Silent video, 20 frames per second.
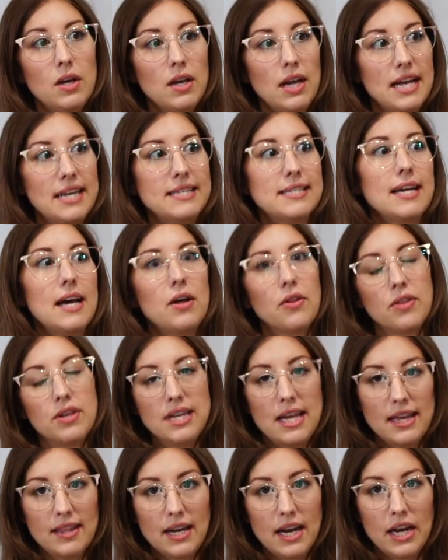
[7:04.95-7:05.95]
until the
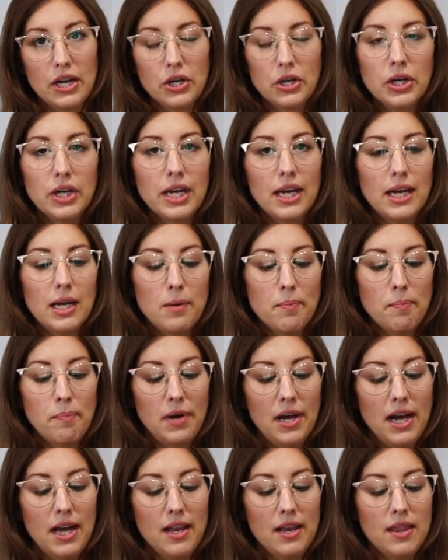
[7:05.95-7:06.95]
day that I cook it,
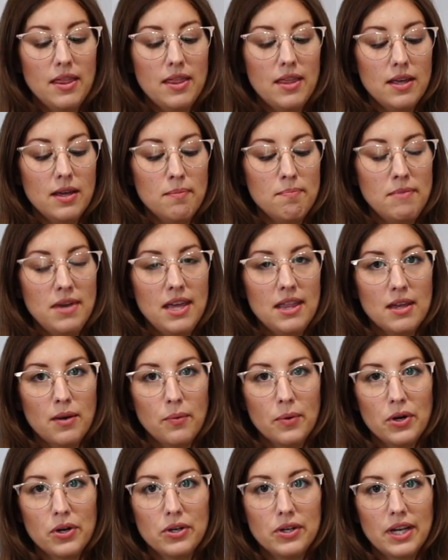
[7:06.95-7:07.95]
but the meat that
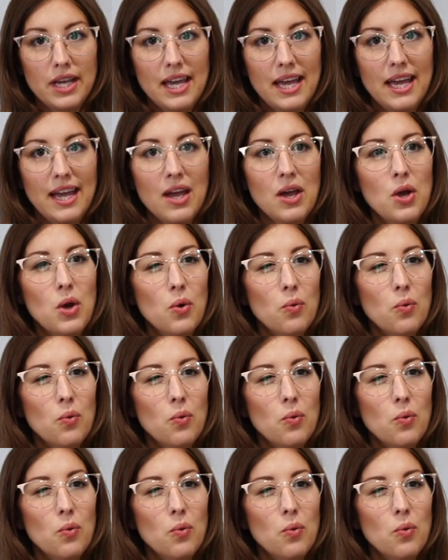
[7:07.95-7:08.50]
we're cooking